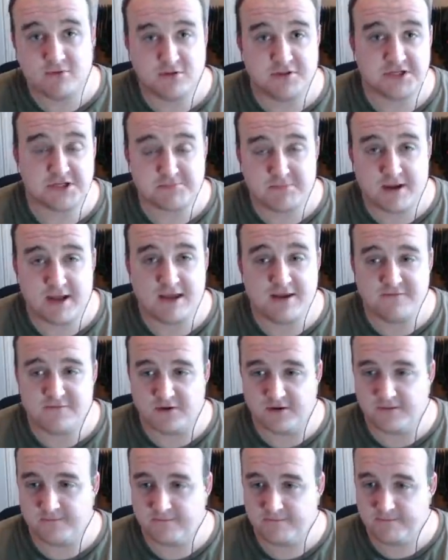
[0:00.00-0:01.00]
this
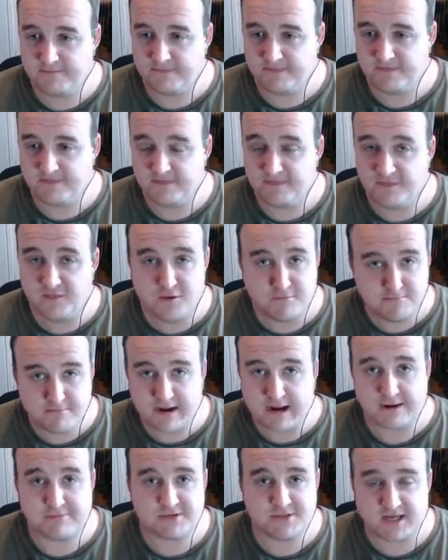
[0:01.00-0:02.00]
behavior. The
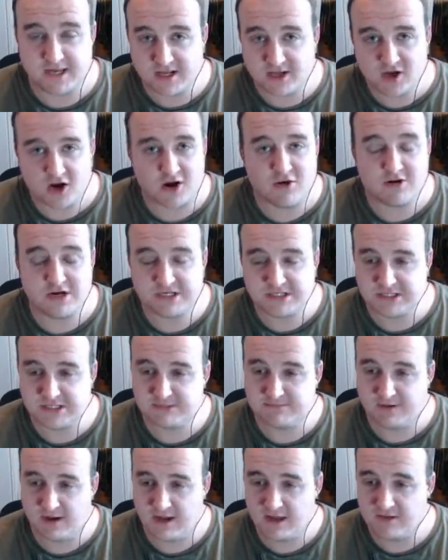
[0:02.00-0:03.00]
maps encourage this
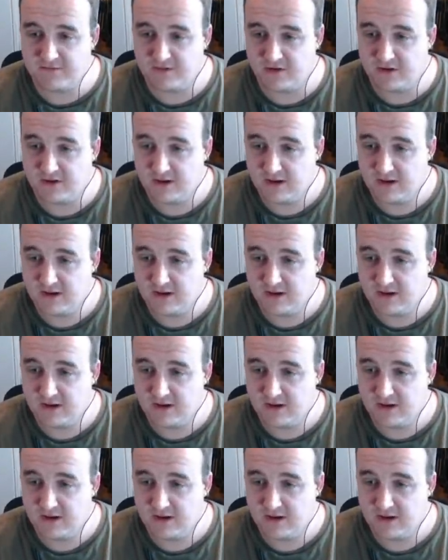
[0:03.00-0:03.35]
behavior.